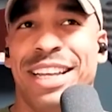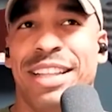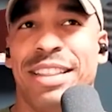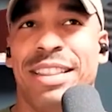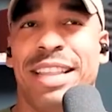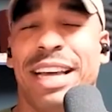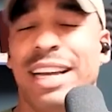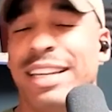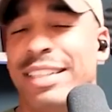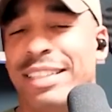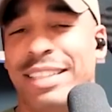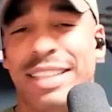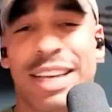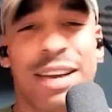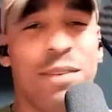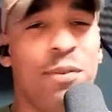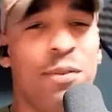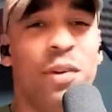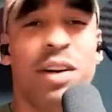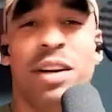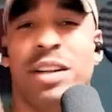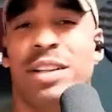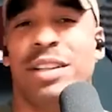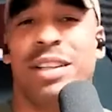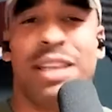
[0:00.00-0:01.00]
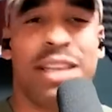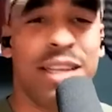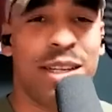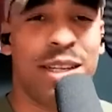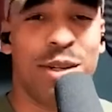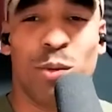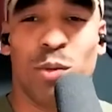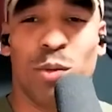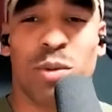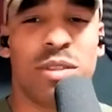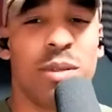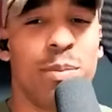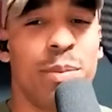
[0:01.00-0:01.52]
that definitely
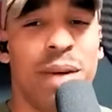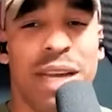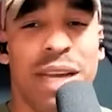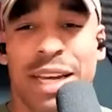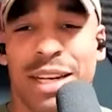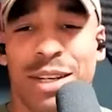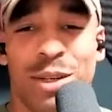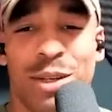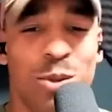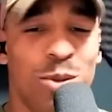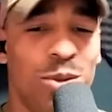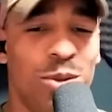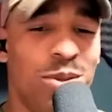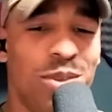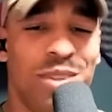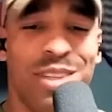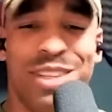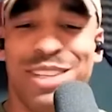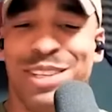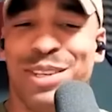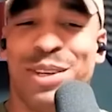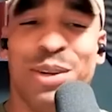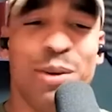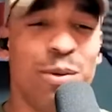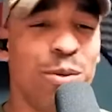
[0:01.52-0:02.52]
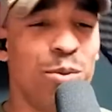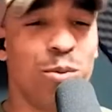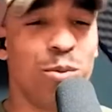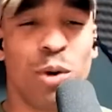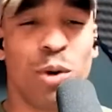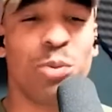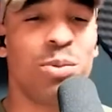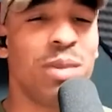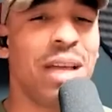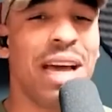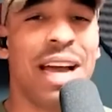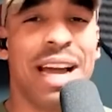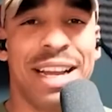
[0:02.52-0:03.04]
was a man who
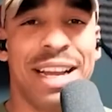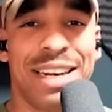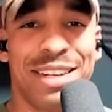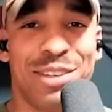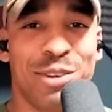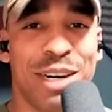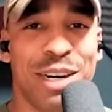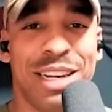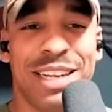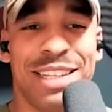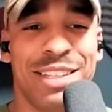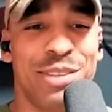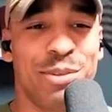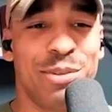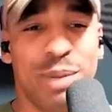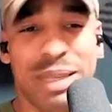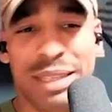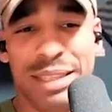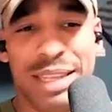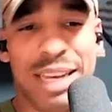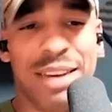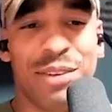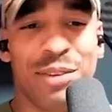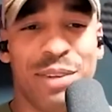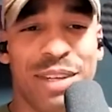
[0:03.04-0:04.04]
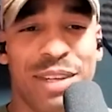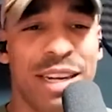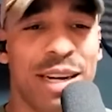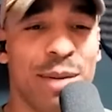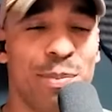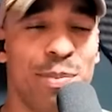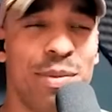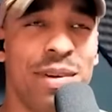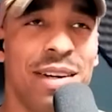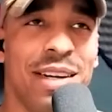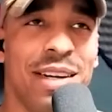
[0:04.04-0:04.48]
wrote that, right? Who made that one up.